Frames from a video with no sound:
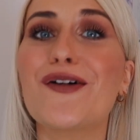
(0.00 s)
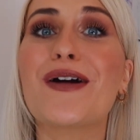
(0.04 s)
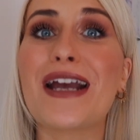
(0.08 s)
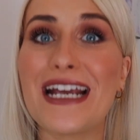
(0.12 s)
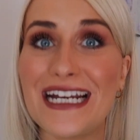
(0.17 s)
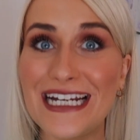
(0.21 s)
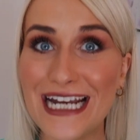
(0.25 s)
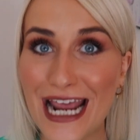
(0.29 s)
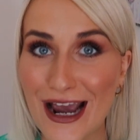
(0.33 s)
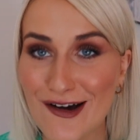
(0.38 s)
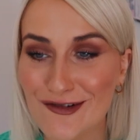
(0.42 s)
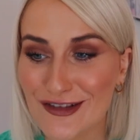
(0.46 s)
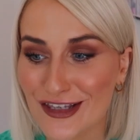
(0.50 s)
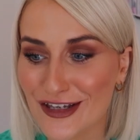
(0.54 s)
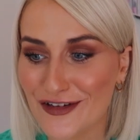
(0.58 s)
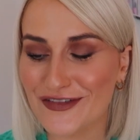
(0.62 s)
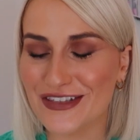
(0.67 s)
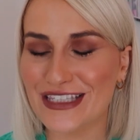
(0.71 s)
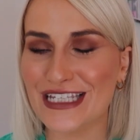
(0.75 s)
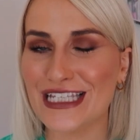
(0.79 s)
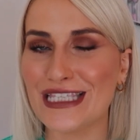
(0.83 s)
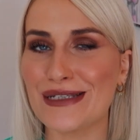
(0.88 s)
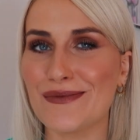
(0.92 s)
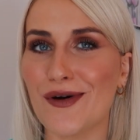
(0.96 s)
Okay, now that you've
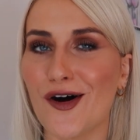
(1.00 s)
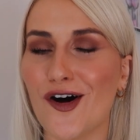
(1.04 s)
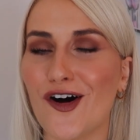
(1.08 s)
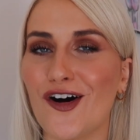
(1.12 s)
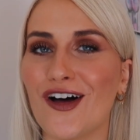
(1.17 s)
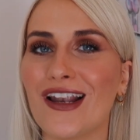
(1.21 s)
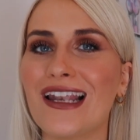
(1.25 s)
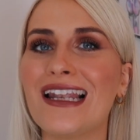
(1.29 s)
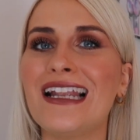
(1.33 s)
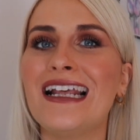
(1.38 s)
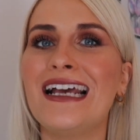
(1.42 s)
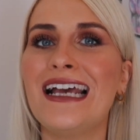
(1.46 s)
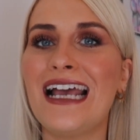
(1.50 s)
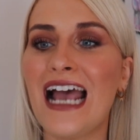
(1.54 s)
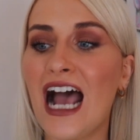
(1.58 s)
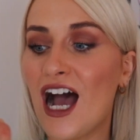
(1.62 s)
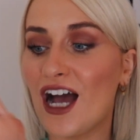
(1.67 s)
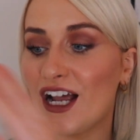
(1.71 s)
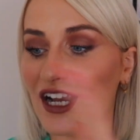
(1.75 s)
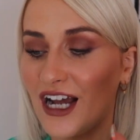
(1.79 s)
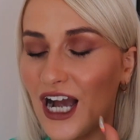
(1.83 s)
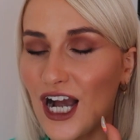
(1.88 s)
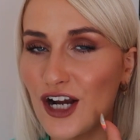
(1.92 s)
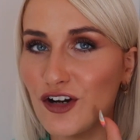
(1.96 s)
seen them all,
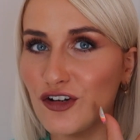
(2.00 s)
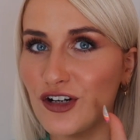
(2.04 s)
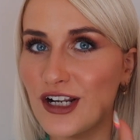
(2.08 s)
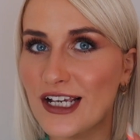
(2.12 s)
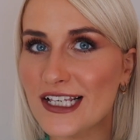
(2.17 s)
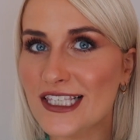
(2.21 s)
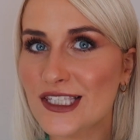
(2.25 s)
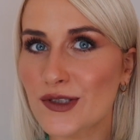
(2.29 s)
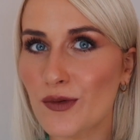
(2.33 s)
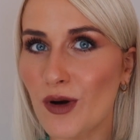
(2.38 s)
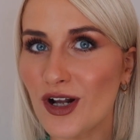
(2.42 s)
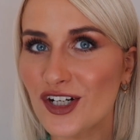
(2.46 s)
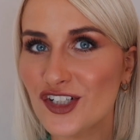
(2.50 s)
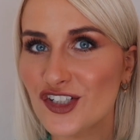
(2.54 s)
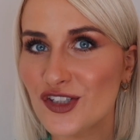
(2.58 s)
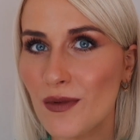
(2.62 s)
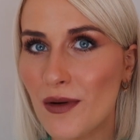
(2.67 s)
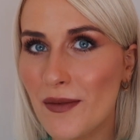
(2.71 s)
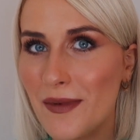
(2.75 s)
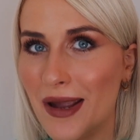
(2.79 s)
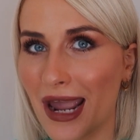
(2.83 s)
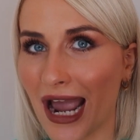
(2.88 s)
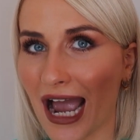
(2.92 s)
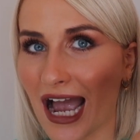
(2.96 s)
I'm going to swatch them
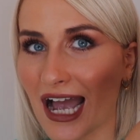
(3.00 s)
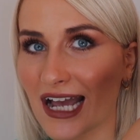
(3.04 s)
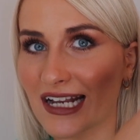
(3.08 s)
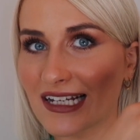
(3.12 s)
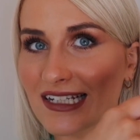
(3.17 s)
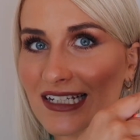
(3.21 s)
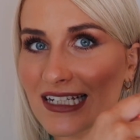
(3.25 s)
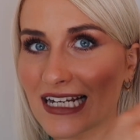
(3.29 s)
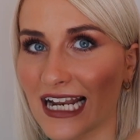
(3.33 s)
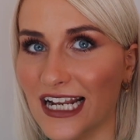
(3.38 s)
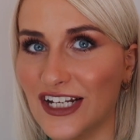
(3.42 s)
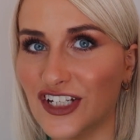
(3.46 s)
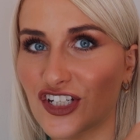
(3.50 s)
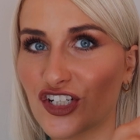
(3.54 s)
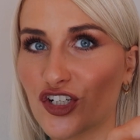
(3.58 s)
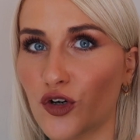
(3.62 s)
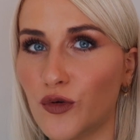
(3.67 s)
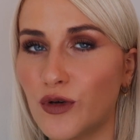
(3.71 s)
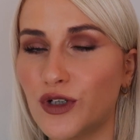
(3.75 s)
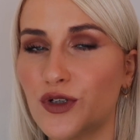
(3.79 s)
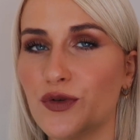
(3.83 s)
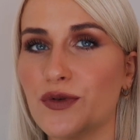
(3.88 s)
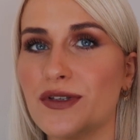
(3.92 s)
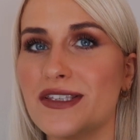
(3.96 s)
on my hand, let you
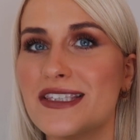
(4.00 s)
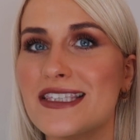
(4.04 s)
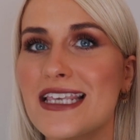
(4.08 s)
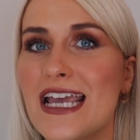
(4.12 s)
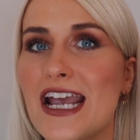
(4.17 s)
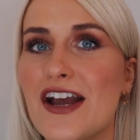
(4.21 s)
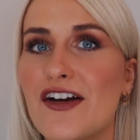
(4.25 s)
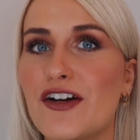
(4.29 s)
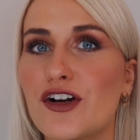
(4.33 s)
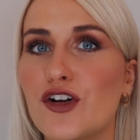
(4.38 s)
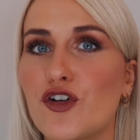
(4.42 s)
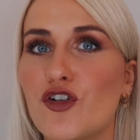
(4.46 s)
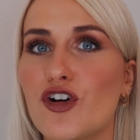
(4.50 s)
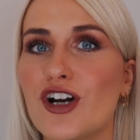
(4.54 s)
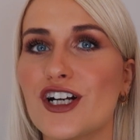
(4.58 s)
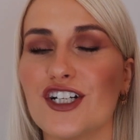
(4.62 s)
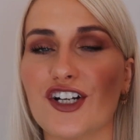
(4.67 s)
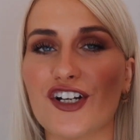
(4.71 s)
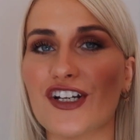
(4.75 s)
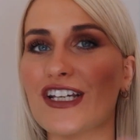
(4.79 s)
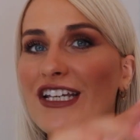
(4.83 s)
know which one's there in order.